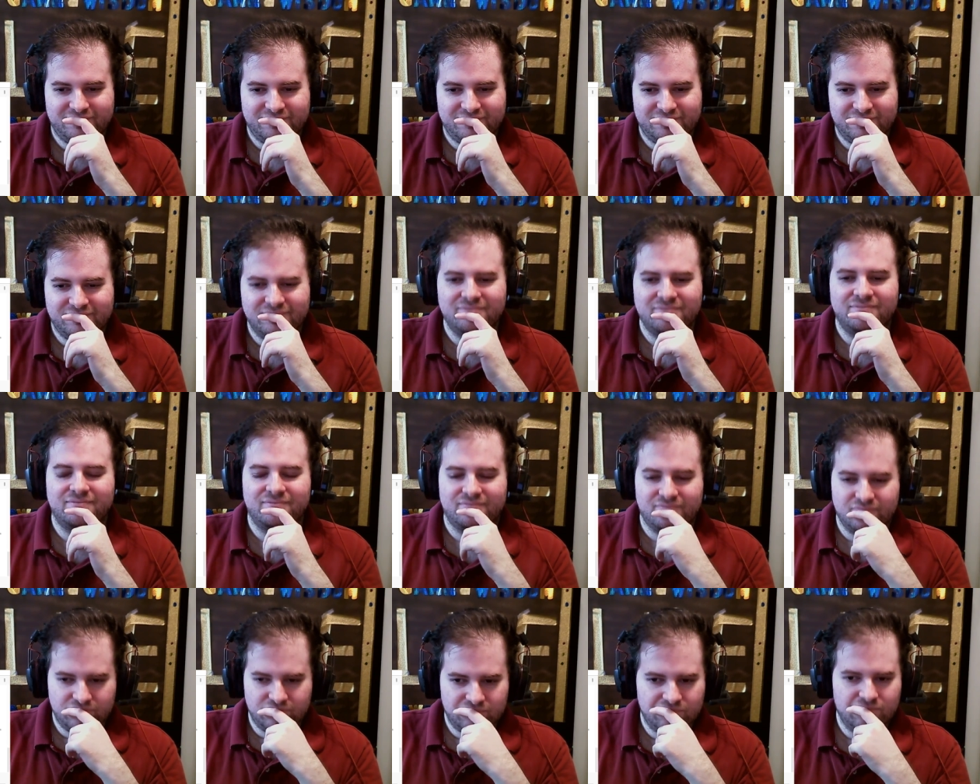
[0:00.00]

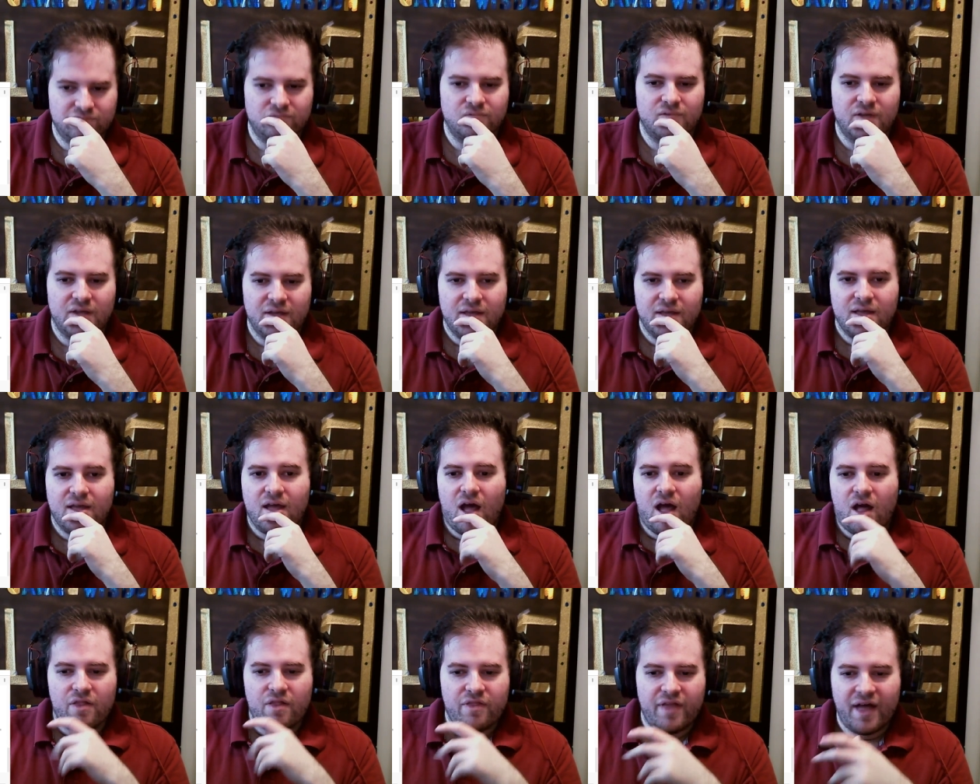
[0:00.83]
Mm-hmm.
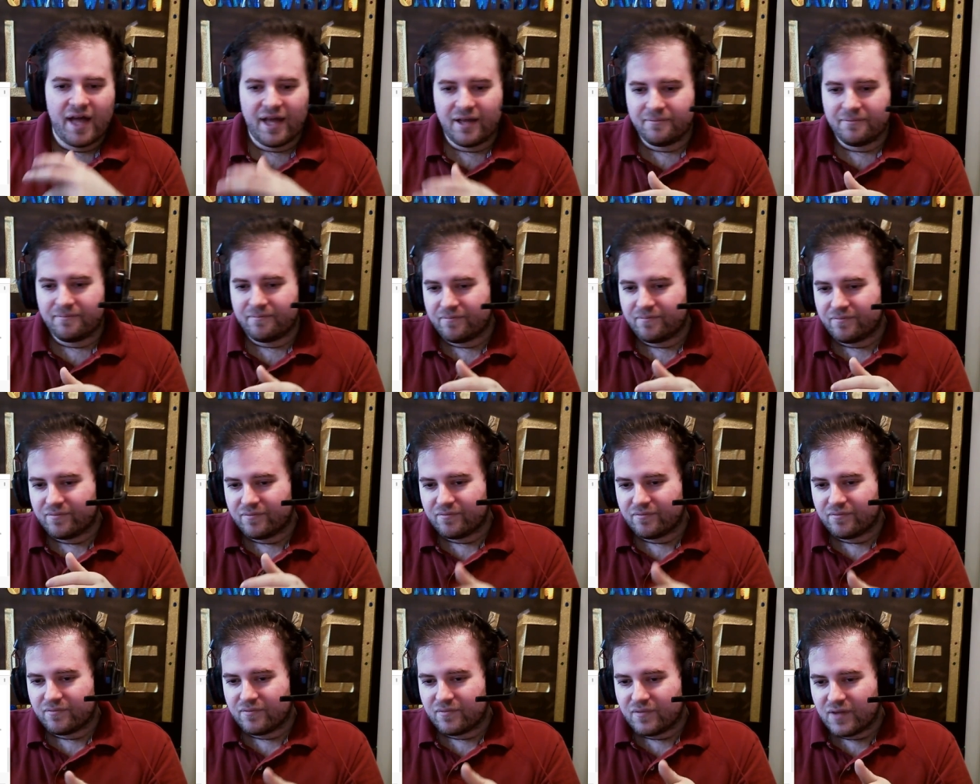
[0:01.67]
That
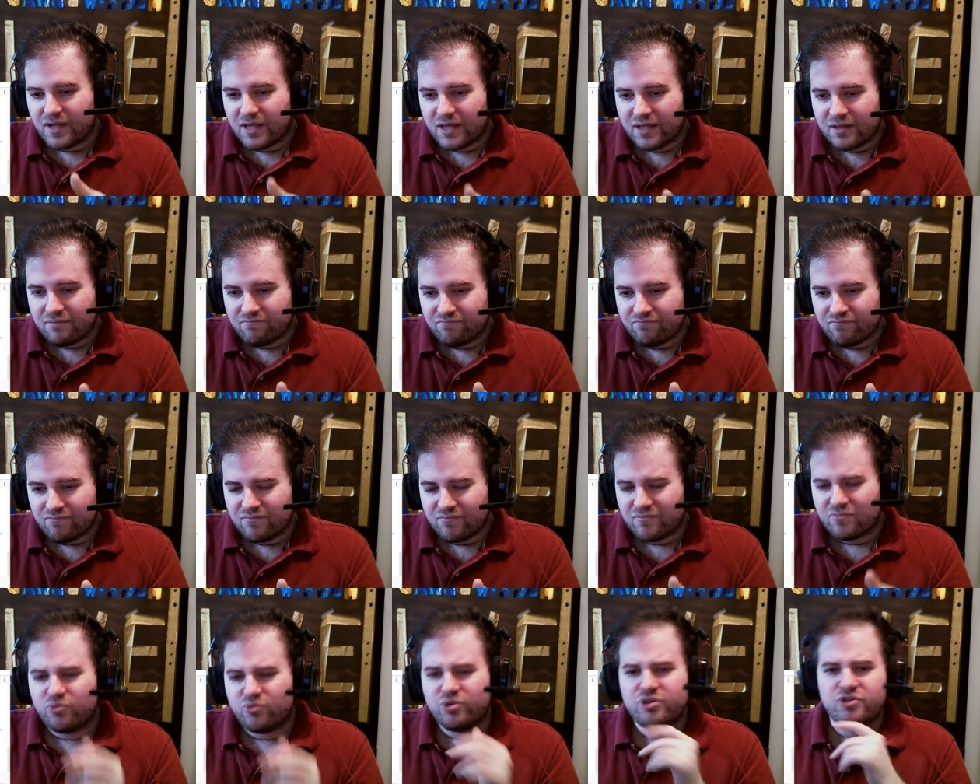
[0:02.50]

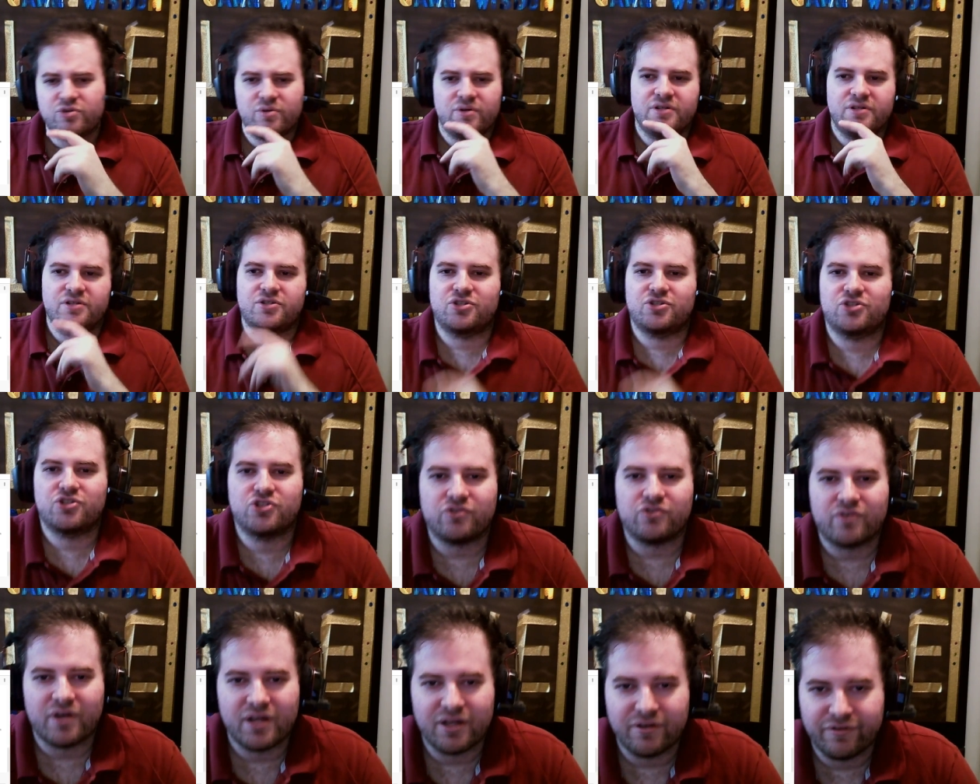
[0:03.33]
which one is
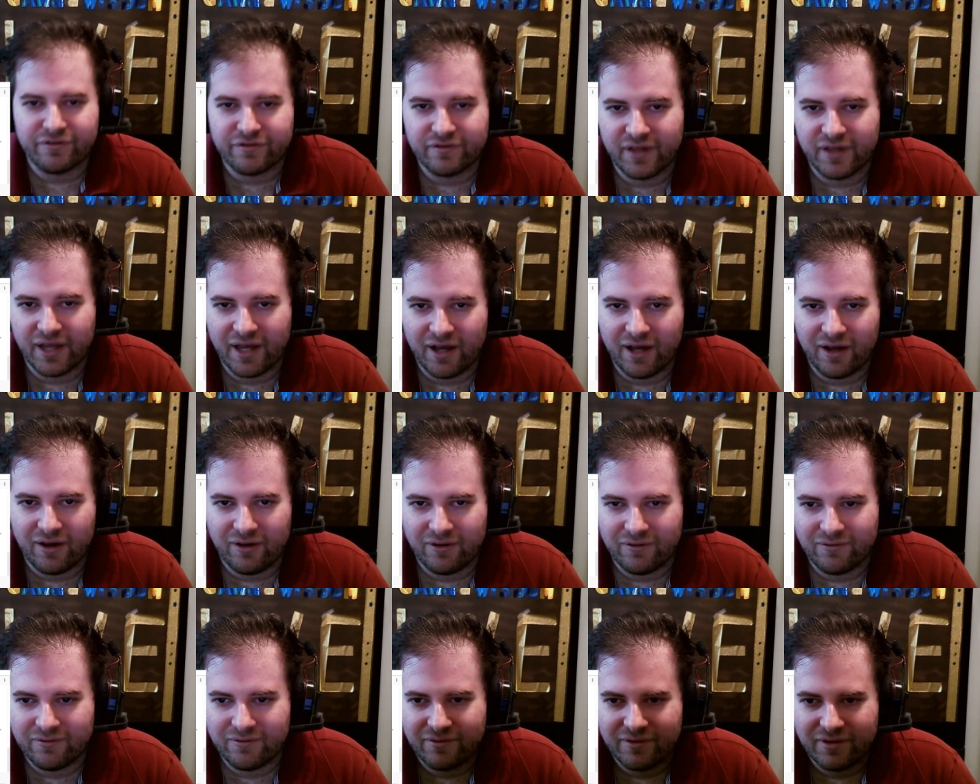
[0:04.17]
Strafe now?
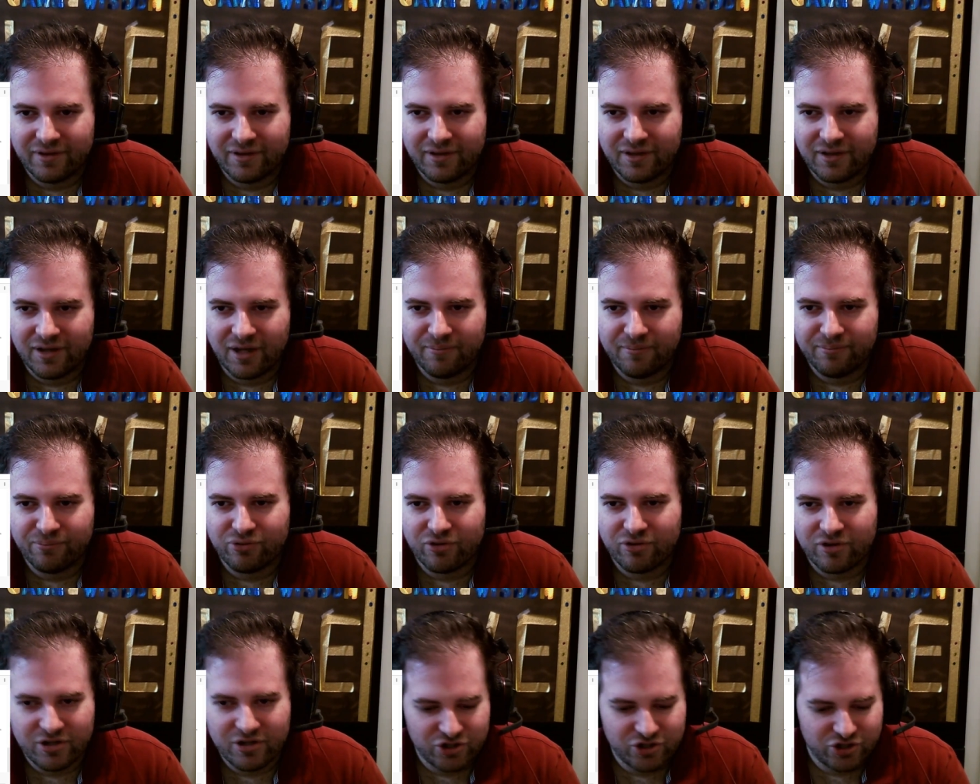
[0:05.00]
I'm
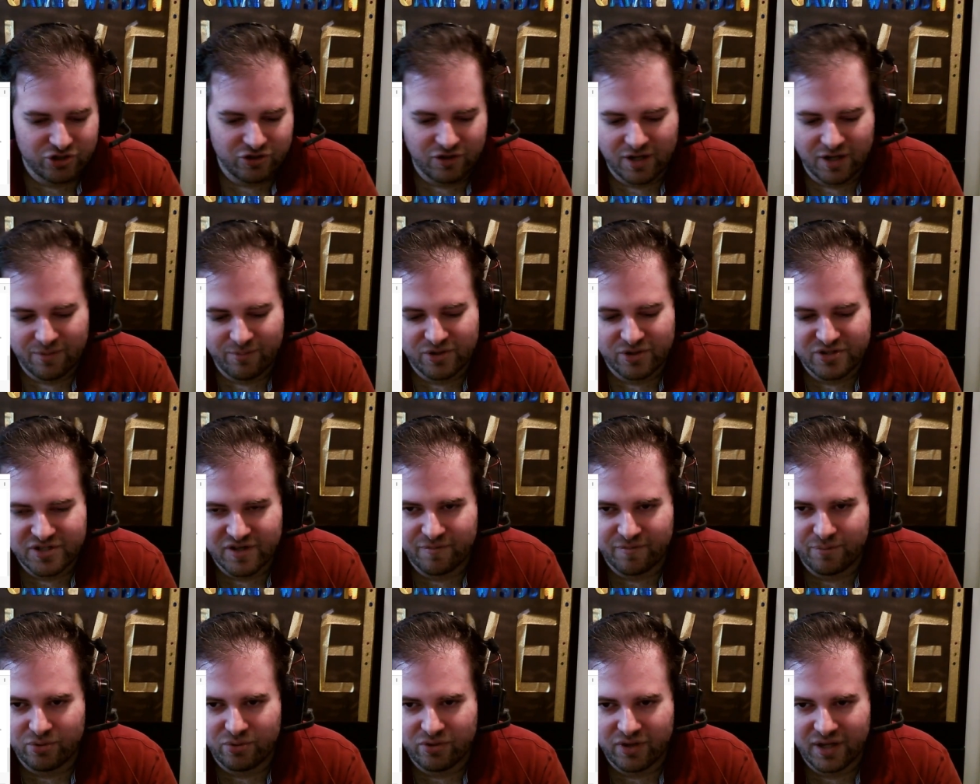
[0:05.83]
pretty sure I must
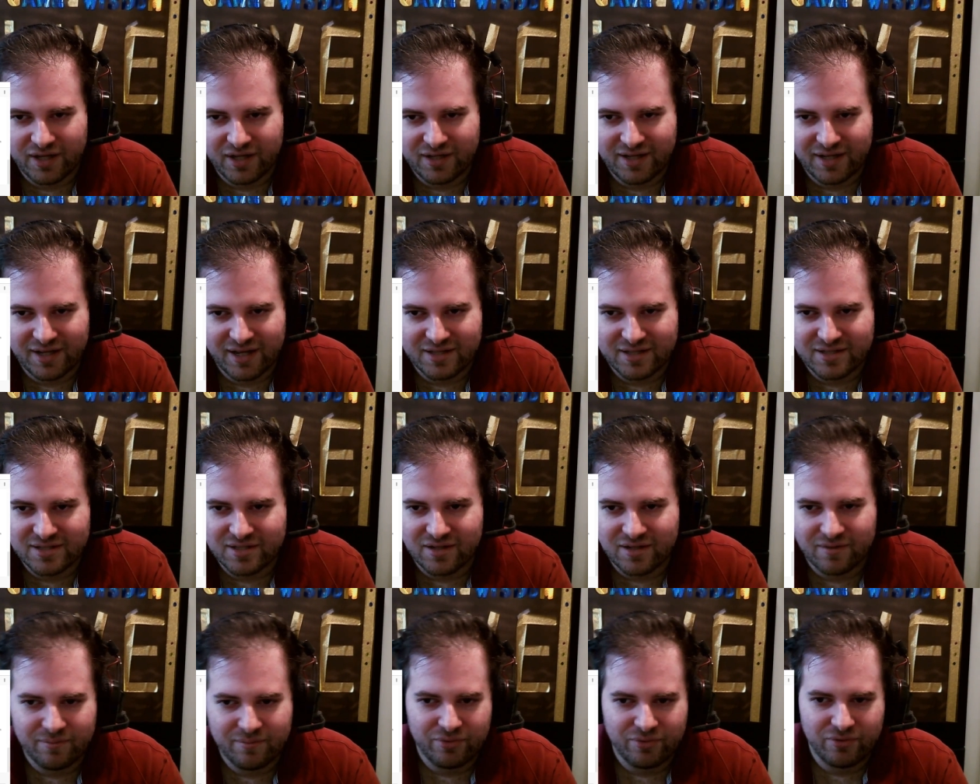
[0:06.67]
have played it at
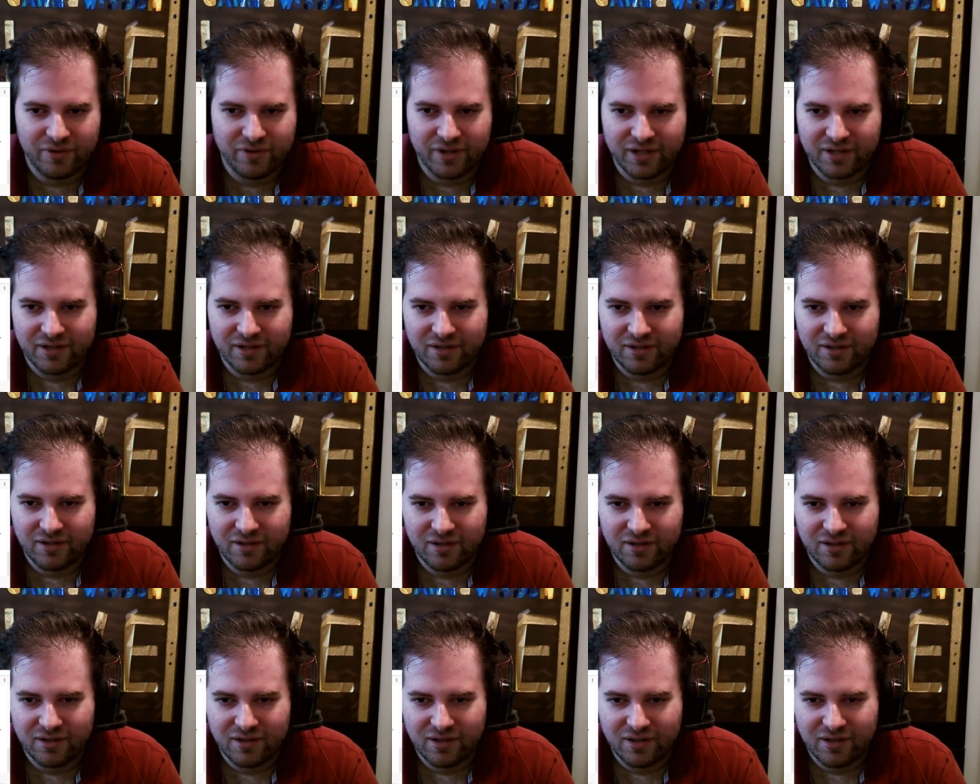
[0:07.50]
some point.
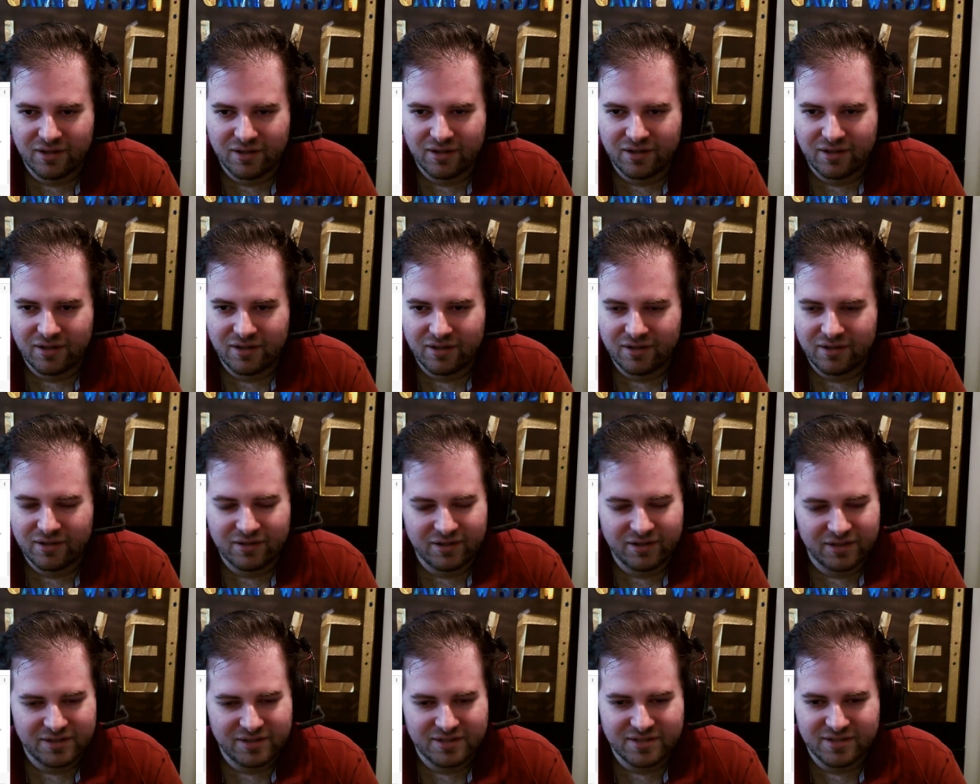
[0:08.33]

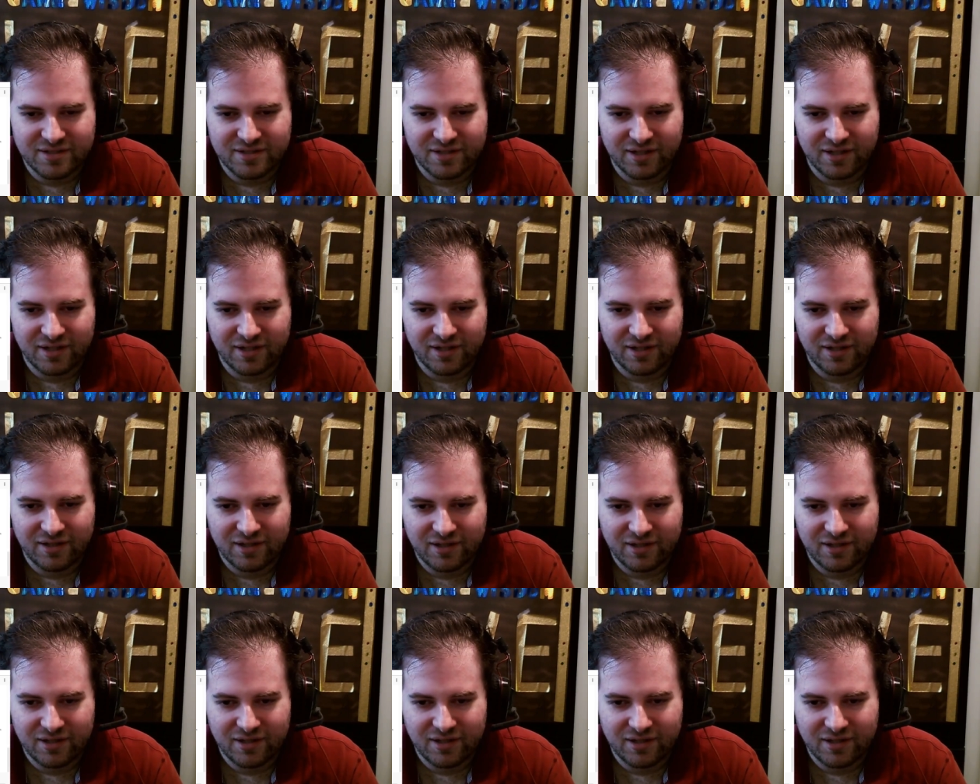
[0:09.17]
Let's see.